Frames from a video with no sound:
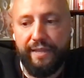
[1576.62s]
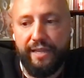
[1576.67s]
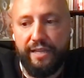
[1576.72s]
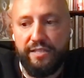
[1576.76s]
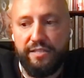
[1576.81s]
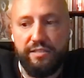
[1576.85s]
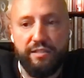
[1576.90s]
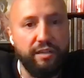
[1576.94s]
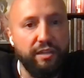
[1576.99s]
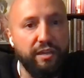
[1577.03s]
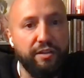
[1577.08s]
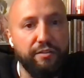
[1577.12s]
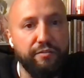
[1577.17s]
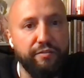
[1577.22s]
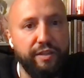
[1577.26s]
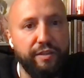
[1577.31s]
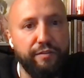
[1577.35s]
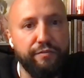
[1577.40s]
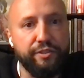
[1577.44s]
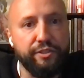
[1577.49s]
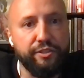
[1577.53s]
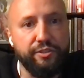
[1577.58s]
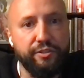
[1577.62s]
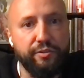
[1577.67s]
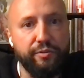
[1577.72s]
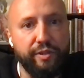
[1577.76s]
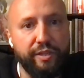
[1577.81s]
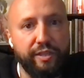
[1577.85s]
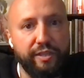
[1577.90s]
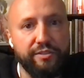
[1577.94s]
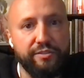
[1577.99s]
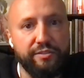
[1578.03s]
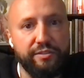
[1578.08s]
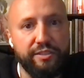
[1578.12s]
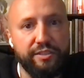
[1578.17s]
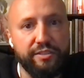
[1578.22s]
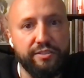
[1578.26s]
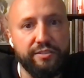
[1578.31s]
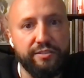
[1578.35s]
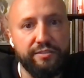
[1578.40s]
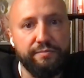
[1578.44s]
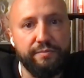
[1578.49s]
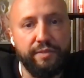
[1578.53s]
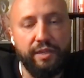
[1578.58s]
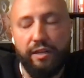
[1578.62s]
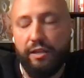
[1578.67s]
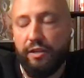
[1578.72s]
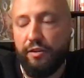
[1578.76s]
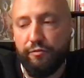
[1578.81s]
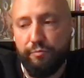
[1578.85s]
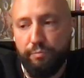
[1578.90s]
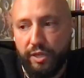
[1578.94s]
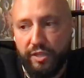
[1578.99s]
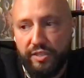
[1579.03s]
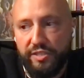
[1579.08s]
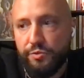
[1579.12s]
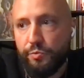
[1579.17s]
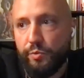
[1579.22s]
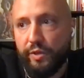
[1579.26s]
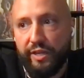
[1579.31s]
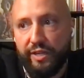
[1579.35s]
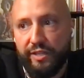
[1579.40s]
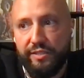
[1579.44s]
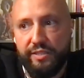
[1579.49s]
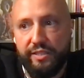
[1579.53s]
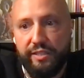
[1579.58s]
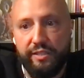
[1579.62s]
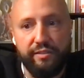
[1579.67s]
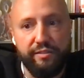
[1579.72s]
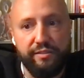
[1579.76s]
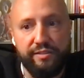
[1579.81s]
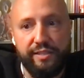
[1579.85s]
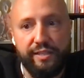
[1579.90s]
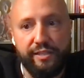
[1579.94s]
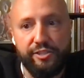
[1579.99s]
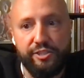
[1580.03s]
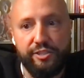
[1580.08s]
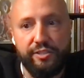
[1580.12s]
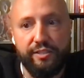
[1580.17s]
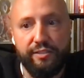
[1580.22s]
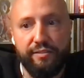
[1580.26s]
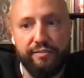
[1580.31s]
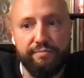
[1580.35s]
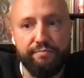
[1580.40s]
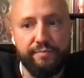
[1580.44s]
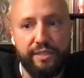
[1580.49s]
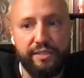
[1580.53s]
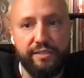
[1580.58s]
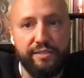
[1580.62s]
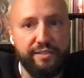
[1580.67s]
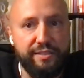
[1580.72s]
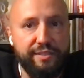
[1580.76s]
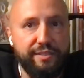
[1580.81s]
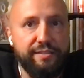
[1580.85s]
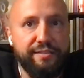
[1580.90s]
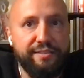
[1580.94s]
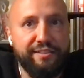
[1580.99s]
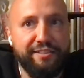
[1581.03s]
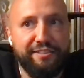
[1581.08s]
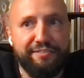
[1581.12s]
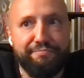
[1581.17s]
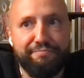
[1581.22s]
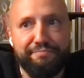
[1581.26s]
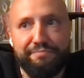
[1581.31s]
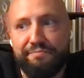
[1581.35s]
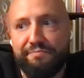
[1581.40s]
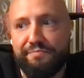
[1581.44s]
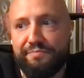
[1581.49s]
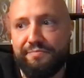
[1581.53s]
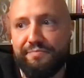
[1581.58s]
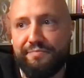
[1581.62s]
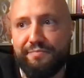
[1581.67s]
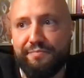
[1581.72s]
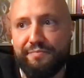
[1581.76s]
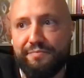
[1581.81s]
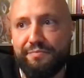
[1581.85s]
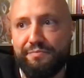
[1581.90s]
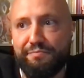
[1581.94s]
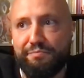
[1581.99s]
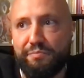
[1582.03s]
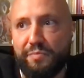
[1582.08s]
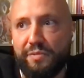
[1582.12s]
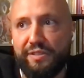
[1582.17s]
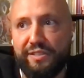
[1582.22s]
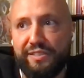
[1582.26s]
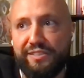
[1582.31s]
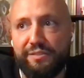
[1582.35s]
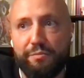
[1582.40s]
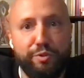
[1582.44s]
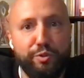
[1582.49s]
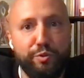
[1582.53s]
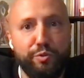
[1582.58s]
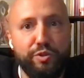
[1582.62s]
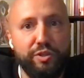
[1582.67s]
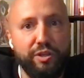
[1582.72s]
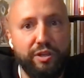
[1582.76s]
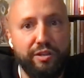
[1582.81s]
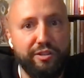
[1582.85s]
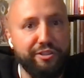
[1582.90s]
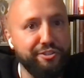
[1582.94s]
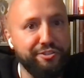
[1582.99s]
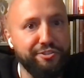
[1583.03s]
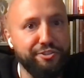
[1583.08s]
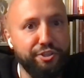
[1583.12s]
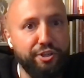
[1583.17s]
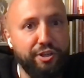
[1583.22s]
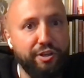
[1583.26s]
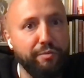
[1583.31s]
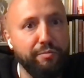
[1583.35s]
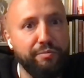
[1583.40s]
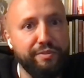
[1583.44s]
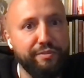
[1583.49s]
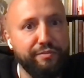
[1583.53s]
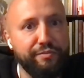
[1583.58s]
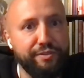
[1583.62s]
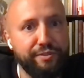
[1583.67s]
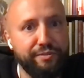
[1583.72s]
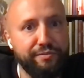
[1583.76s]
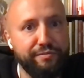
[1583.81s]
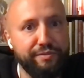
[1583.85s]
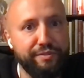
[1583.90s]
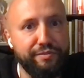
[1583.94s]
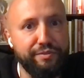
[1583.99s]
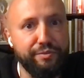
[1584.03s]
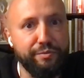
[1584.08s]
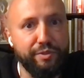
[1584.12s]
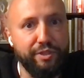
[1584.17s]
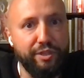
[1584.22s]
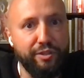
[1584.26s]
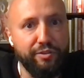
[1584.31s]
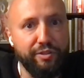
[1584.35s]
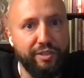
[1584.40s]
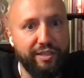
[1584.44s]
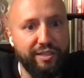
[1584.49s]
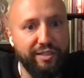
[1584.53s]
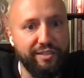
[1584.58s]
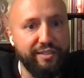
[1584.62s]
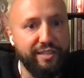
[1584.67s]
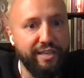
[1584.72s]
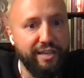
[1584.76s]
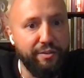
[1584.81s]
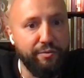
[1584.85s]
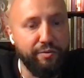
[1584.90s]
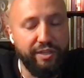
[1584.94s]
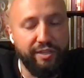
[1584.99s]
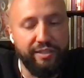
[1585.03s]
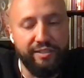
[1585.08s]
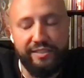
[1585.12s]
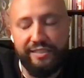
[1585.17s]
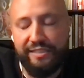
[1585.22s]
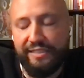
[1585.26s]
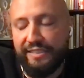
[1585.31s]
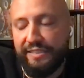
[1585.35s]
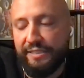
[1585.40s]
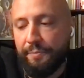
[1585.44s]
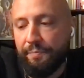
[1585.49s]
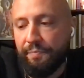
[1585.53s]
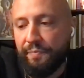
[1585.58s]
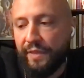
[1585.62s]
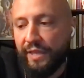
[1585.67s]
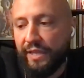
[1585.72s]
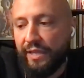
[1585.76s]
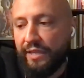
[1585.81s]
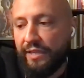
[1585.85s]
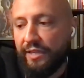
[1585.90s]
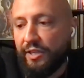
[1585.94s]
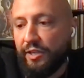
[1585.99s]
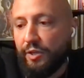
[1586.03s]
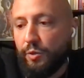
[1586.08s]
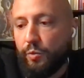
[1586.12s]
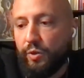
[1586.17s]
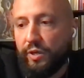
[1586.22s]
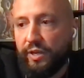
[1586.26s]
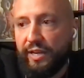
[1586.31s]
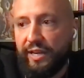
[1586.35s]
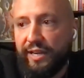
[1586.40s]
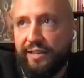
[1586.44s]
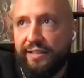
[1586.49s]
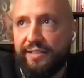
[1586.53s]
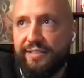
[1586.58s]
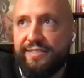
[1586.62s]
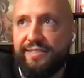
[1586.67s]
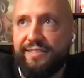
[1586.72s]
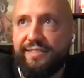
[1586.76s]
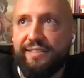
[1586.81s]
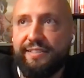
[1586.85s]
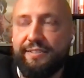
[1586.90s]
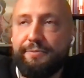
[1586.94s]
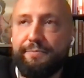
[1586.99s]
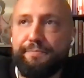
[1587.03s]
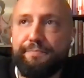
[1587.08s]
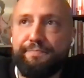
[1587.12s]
there's a lot of effort going into this, a lot of blood, sweat, and tears. Actually, it's a blue collar job, if you want to look at it that way. Whereas